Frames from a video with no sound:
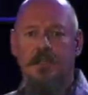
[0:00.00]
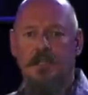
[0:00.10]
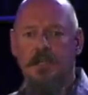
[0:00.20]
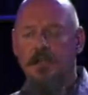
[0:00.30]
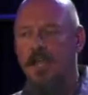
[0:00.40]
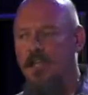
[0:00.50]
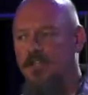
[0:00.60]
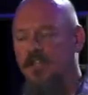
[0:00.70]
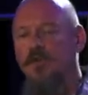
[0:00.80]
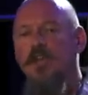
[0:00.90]
You know, and
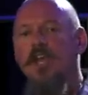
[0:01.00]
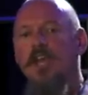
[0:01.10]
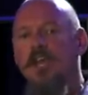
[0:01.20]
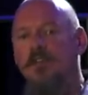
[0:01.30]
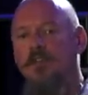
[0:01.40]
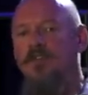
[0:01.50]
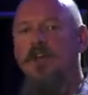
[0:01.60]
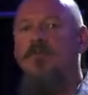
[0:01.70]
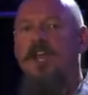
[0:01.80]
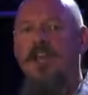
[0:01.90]
so if you
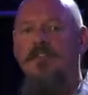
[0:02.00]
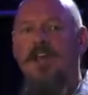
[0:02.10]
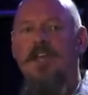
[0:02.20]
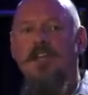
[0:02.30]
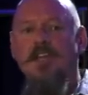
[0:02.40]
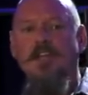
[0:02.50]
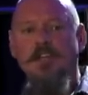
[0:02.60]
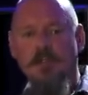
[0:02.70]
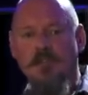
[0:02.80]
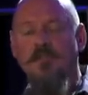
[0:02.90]
don't have that,
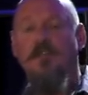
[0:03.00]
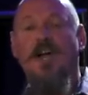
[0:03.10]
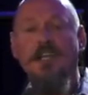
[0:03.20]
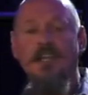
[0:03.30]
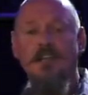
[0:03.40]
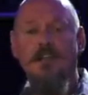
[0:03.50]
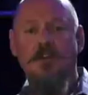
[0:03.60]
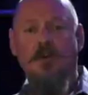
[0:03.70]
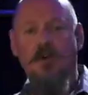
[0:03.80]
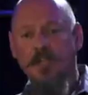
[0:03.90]
you can find it
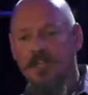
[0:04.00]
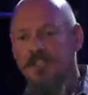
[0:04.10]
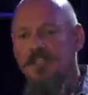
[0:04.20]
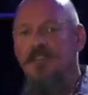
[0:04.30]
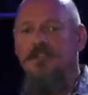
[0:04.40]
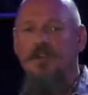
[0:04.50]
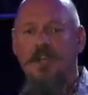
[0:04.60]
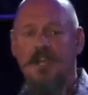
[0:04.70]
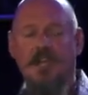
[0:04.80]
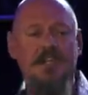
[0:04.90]
or you can
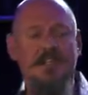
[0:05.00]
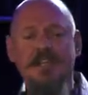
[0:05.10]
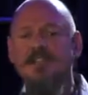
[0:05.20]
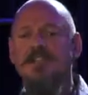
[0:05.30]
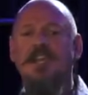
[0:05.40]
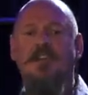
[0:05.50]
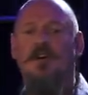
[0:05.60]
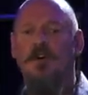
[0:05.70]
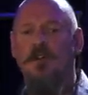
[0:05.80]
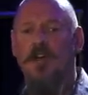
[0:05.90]
self-create it. And it doesn't take a
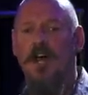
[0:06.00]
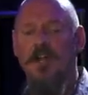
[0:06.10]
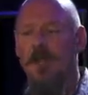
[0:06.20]
whole lot.